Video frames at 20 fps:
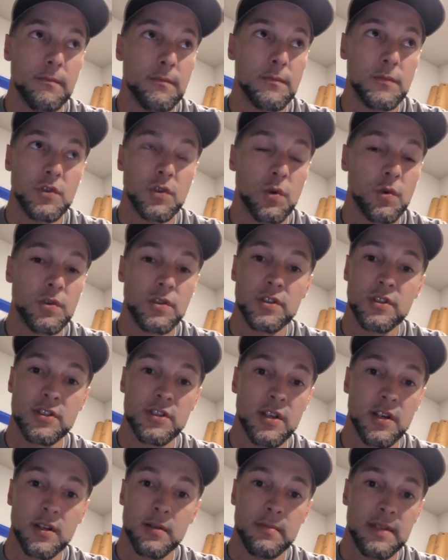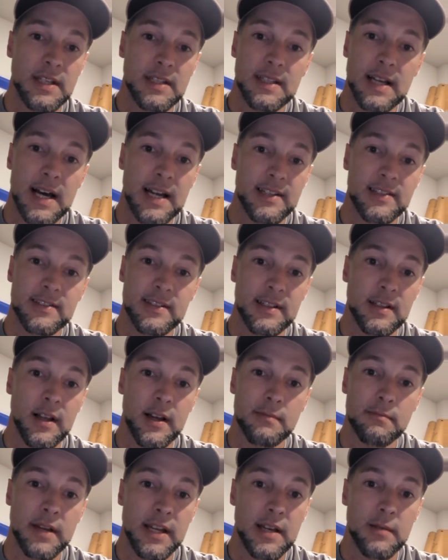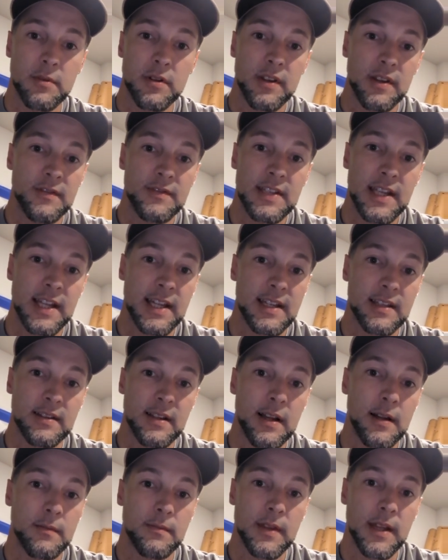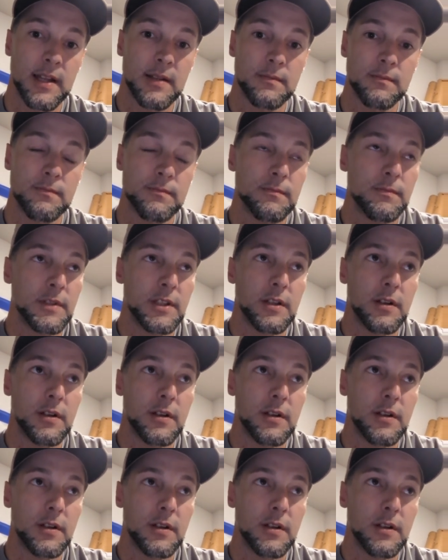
Georgia is going to be a dynasty like Bama. They've taken that